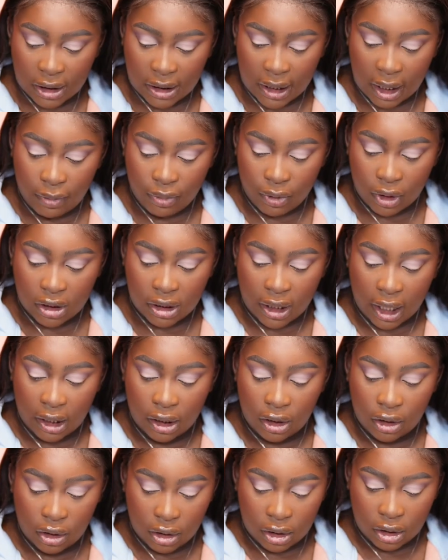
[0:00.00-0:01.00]
same brush that I
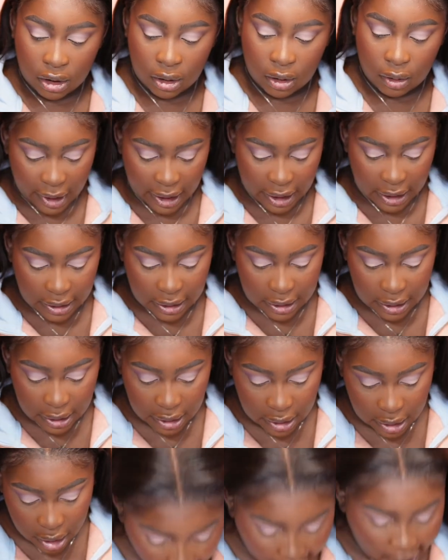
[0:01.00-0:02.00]
used to
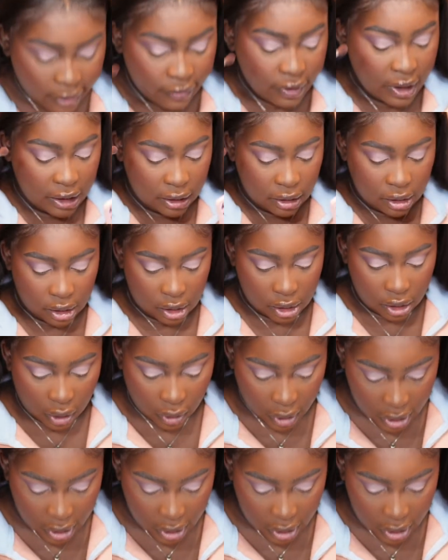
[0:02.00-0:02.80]
place iris, no,